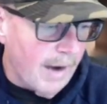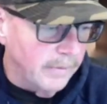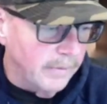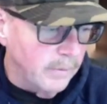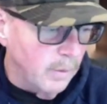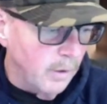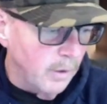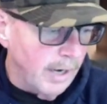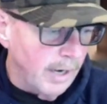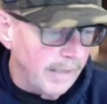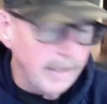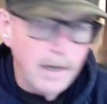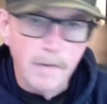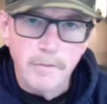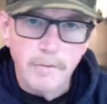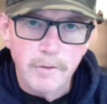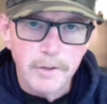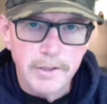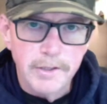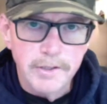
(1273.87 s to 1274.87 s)
don't I
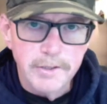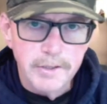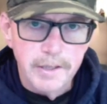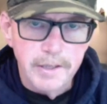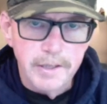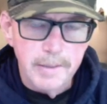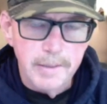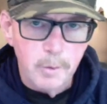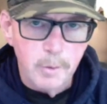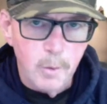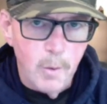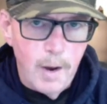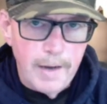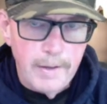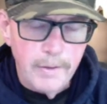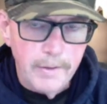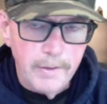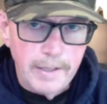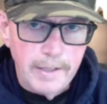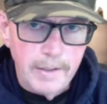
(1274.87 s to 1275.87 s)
cover this team or why
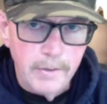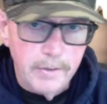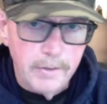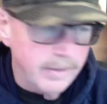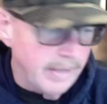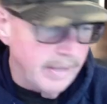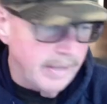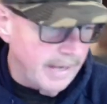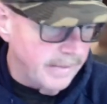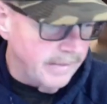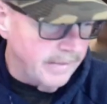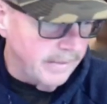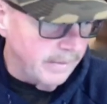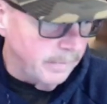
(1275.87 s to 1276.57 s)
don't I go to that team.